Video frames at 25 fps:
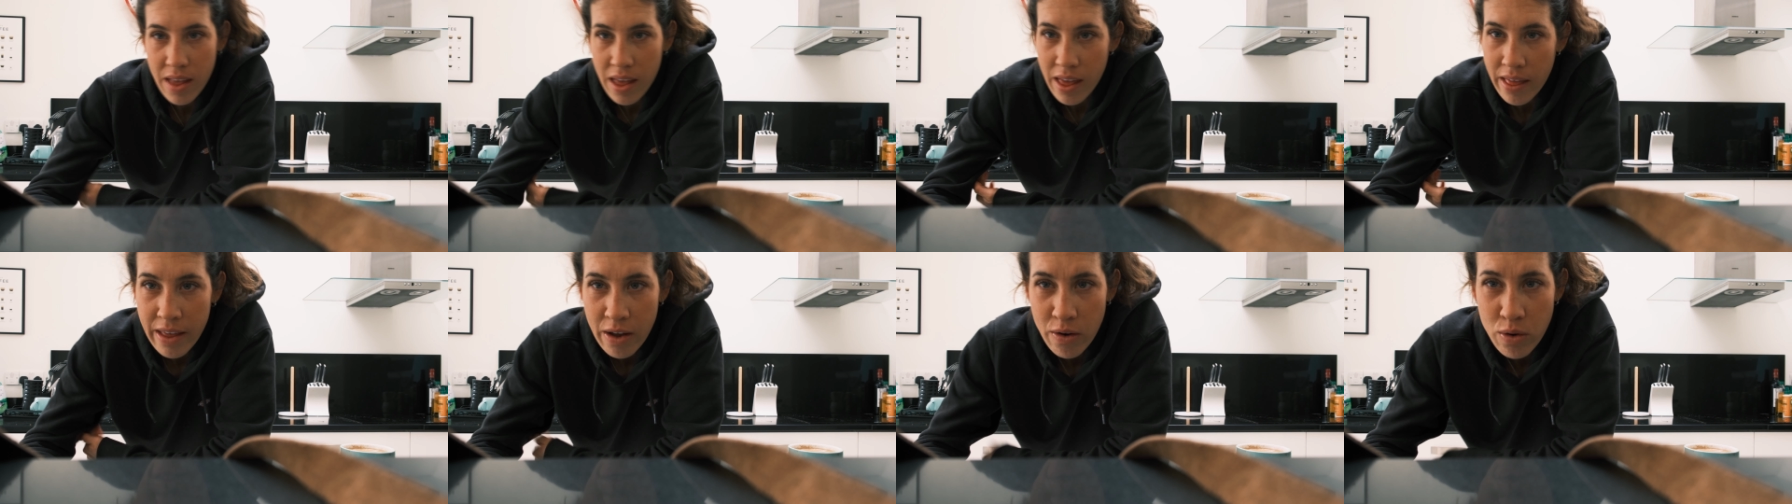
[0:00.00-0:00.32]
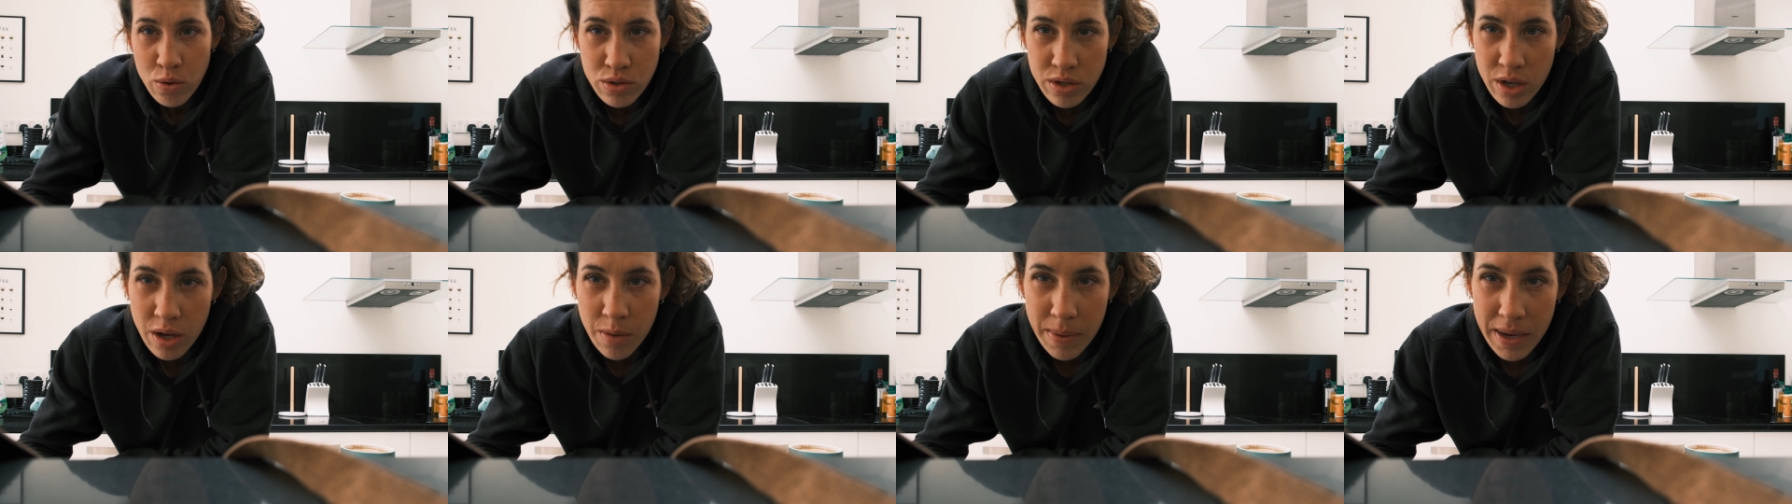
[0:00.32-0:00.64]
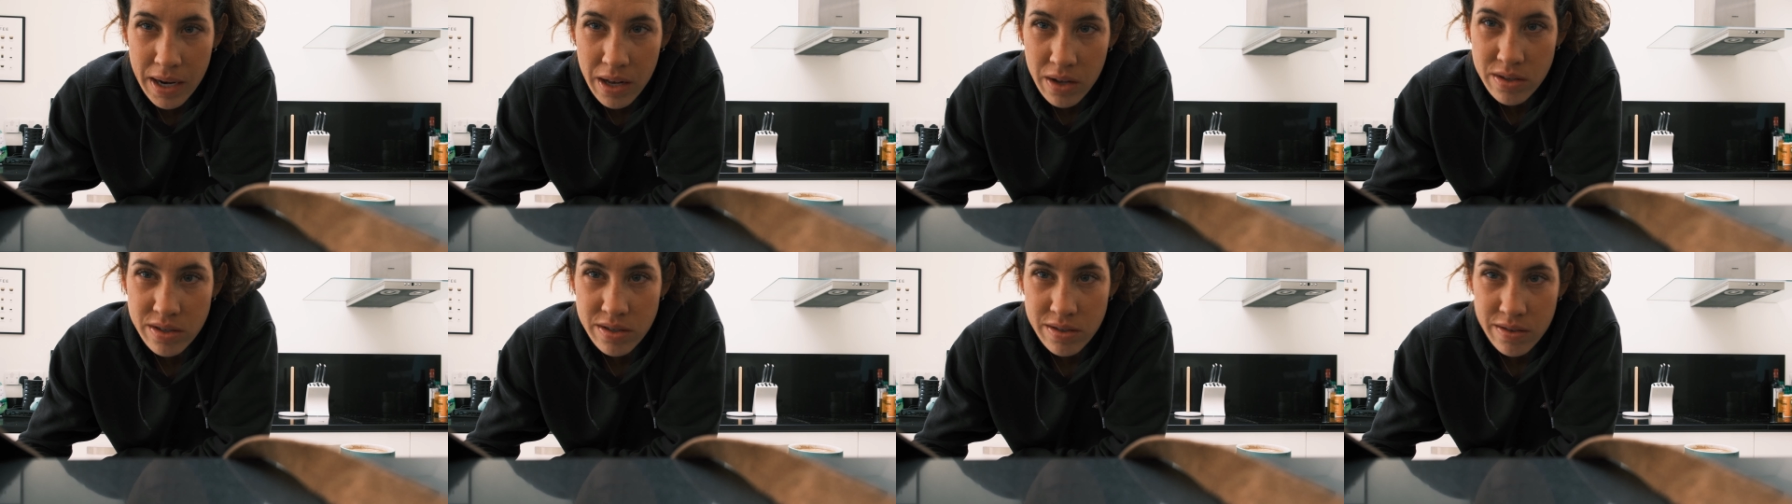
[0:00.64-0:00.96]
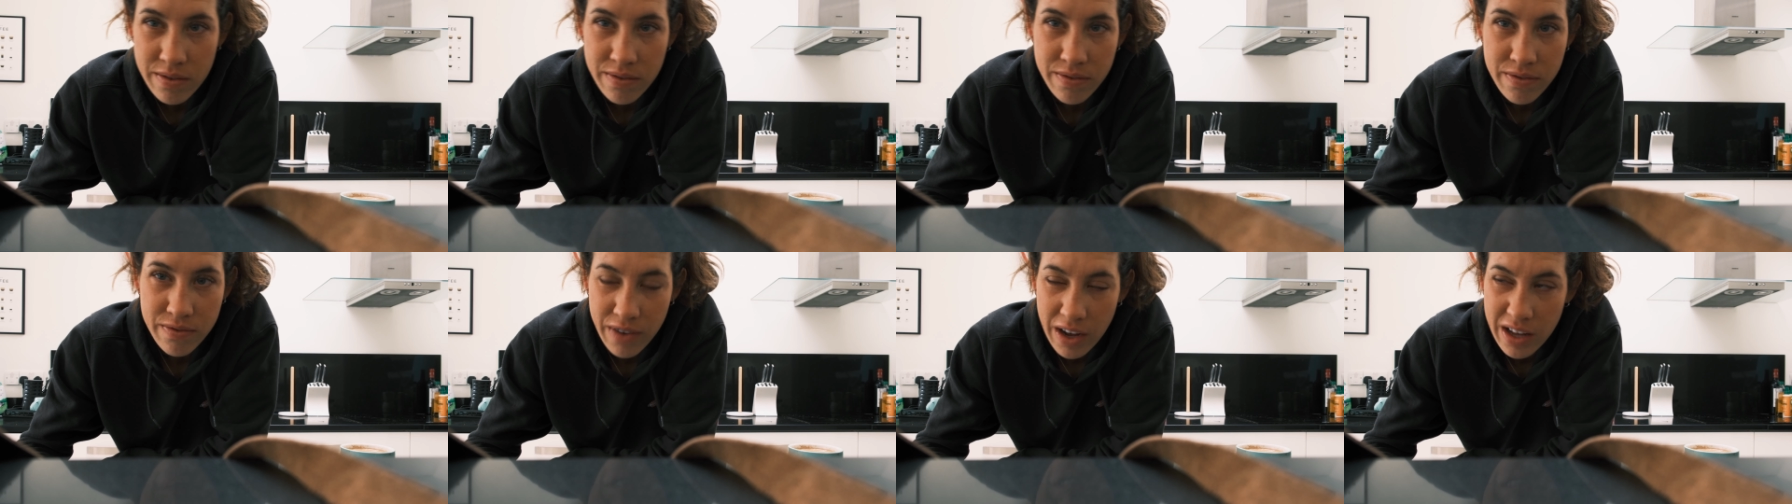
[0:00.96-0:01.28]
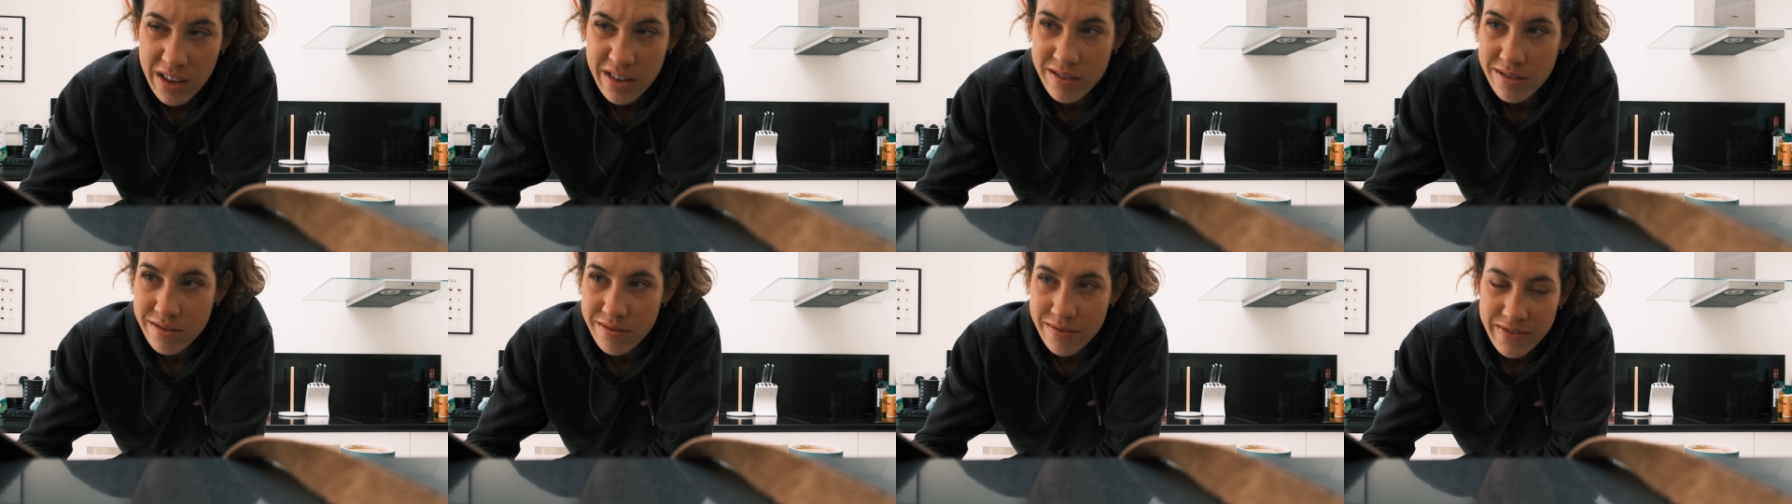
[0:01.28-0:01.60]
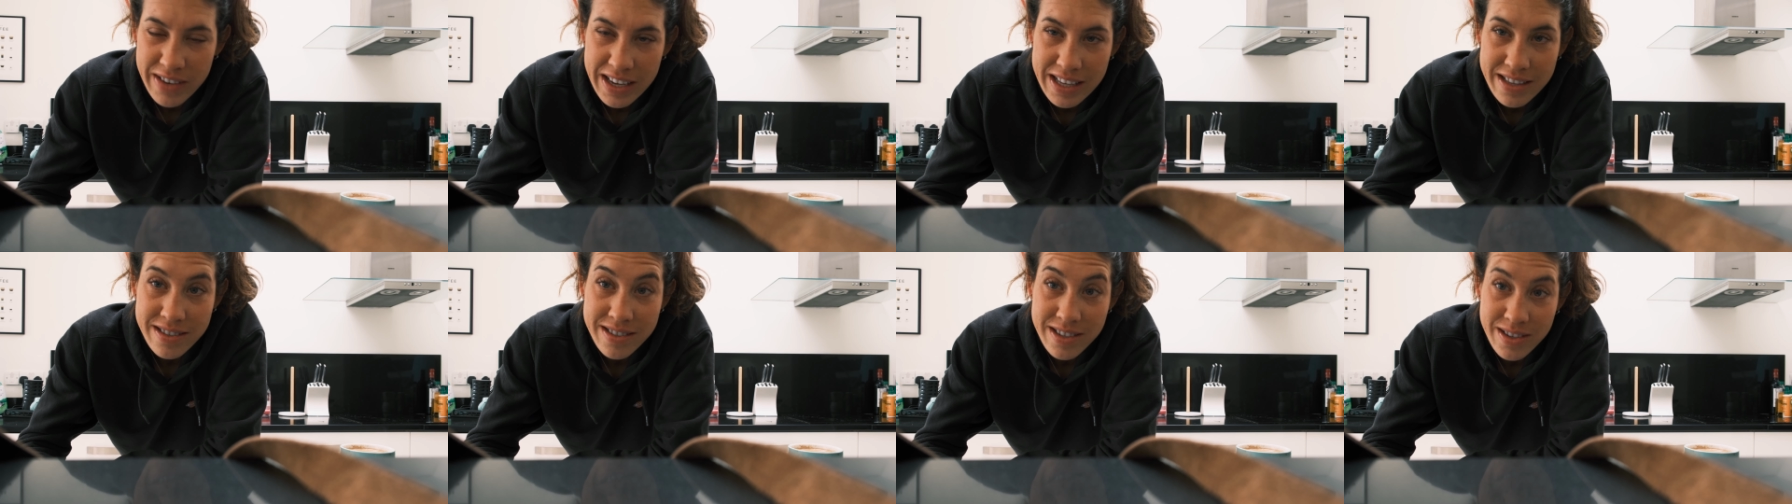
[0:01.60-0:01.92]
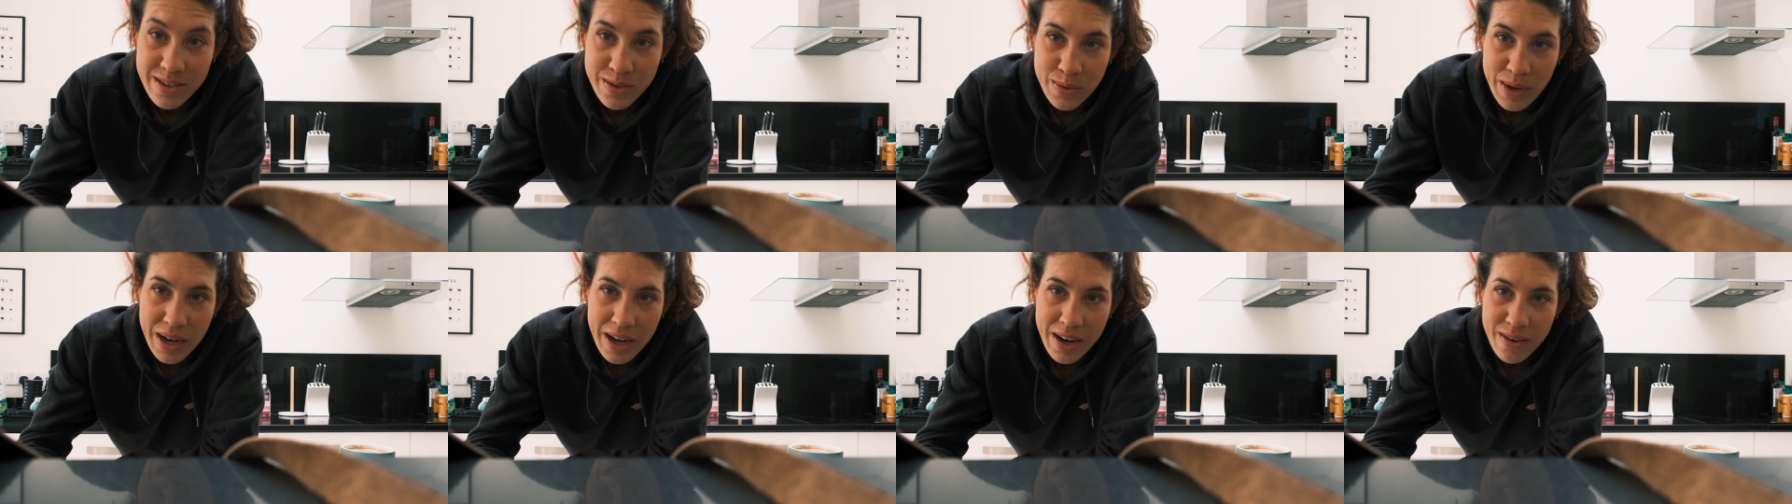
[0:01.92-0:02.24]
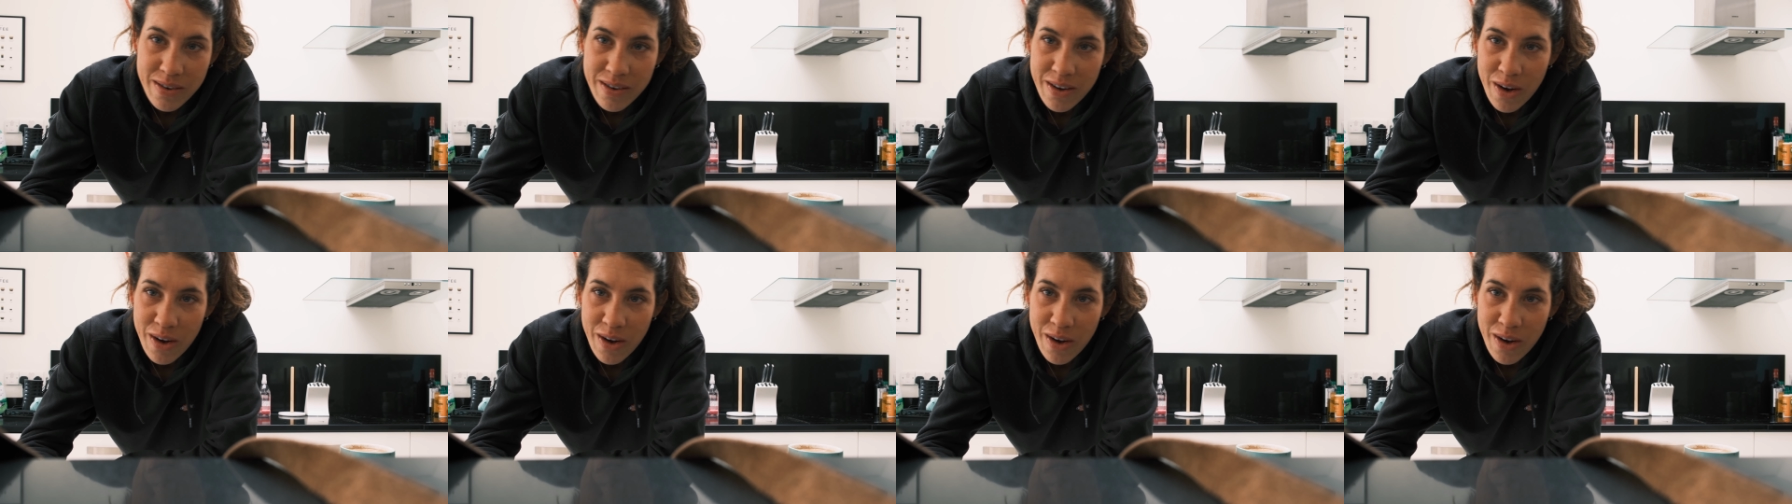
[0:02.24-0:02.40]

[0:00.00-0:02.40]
There'll also be lots of fun bits as well,